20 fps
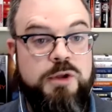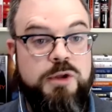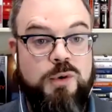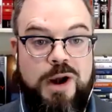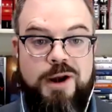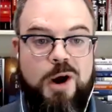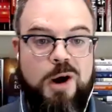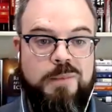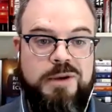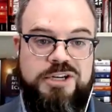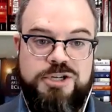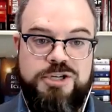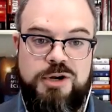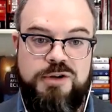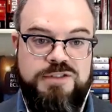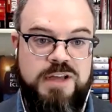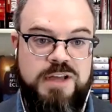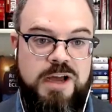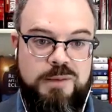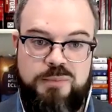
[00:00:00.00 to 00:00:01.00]
the Red Army
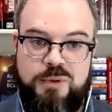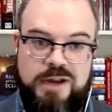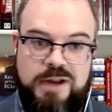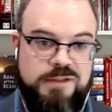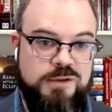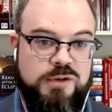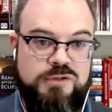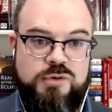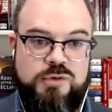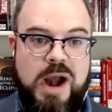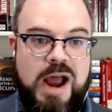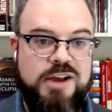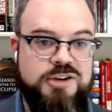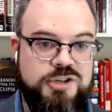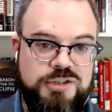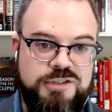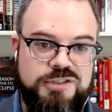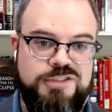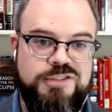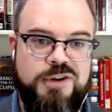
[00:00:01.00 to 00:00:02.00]
shows up, right, those
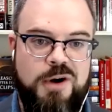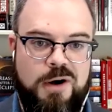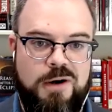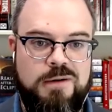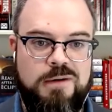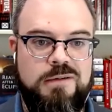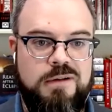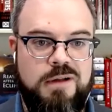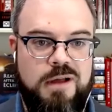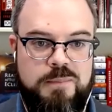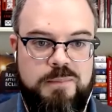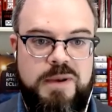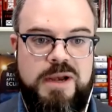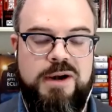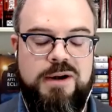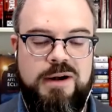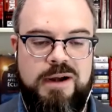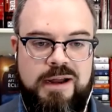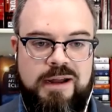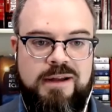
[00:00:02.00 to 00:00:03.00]
rations start
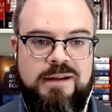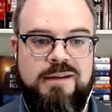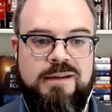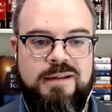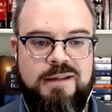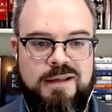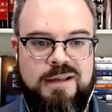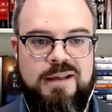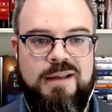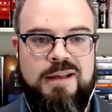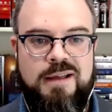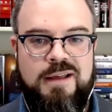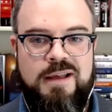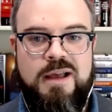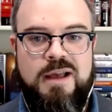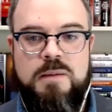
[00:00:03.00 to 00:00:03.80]
appearing. Yeah.